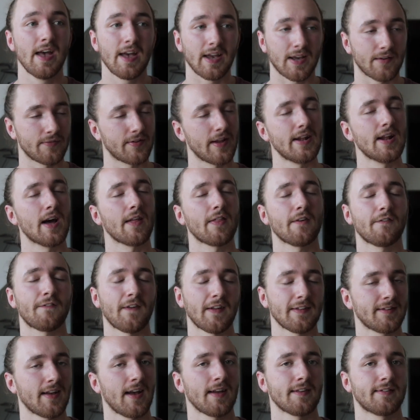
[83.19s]
Gives another
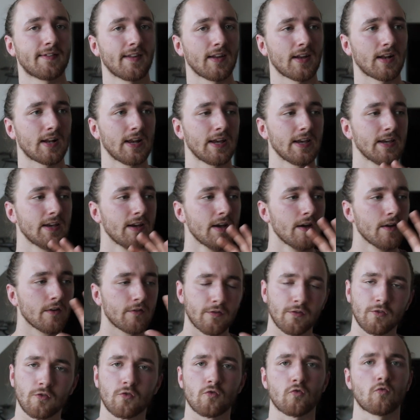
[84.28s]
fantastically
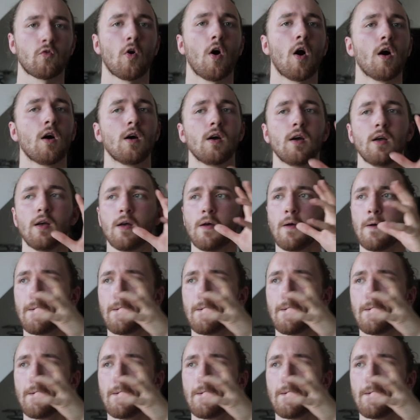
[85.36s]
strong,